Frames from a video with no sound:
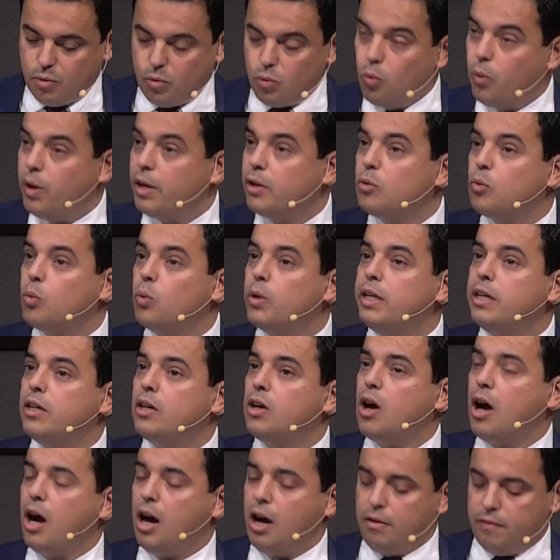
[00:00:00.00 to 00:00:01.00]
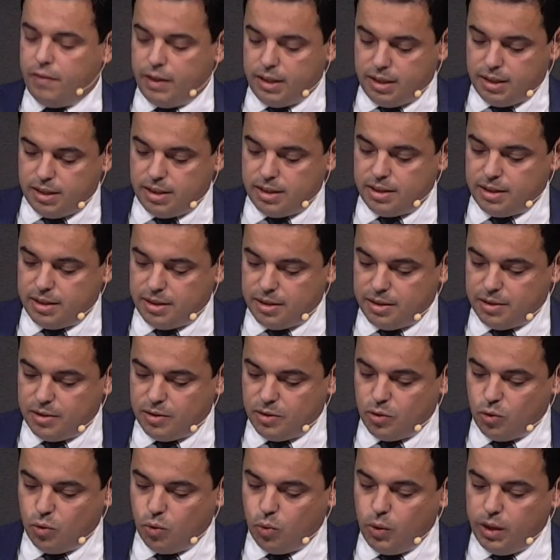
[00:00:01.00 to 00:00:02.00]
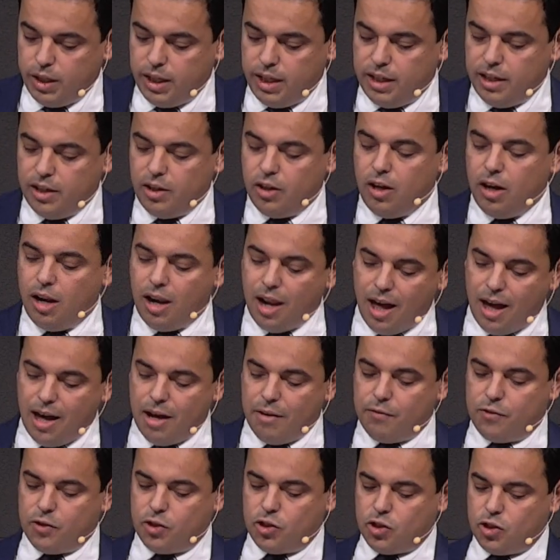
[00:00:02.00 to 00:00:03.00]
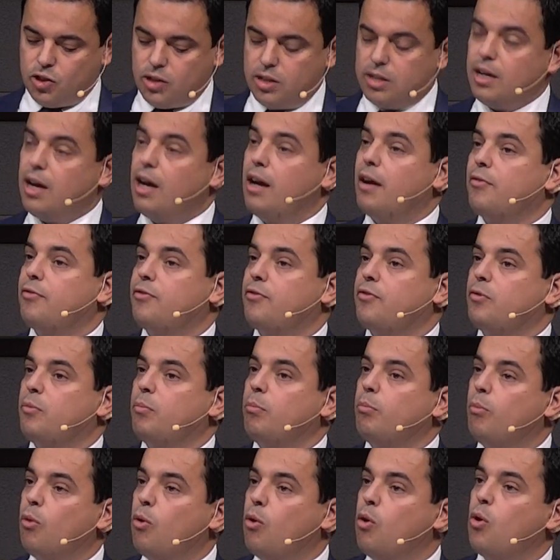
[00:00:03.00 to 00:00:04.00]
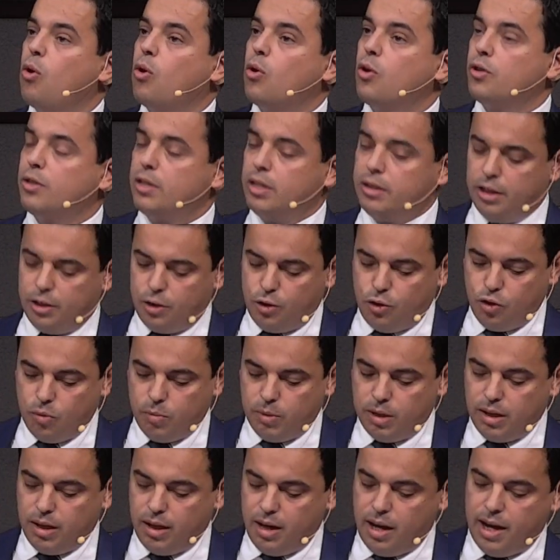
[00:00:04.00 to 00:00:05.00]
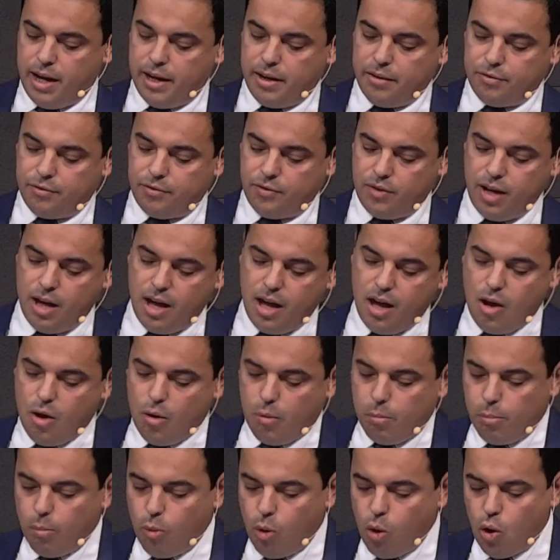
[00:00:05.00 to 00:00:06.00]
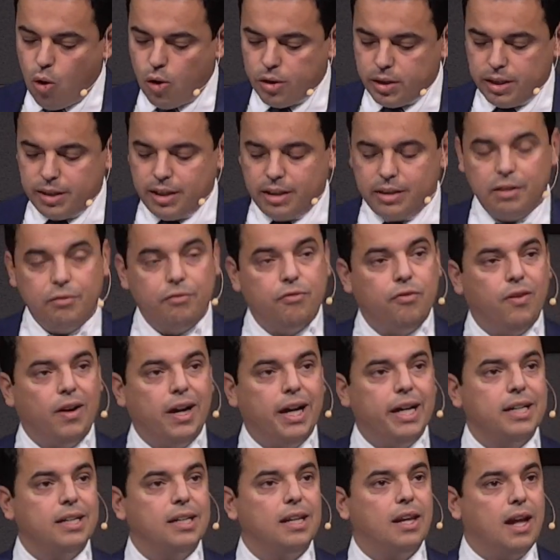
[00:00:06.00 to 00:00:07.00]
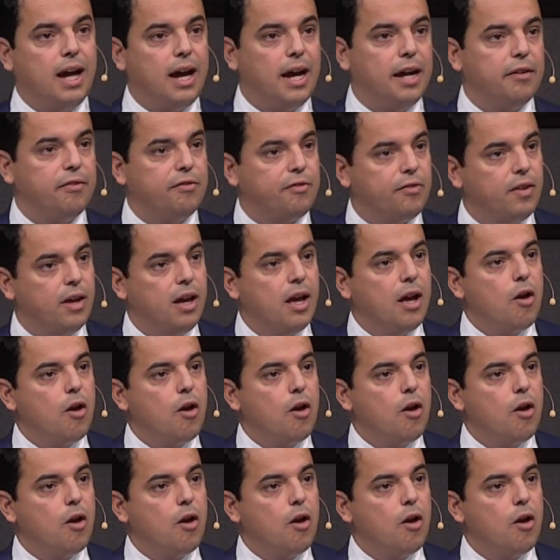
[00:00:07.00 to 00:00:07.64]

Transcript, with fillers: When we covet, we love stuff more than the human life, more than the divine life,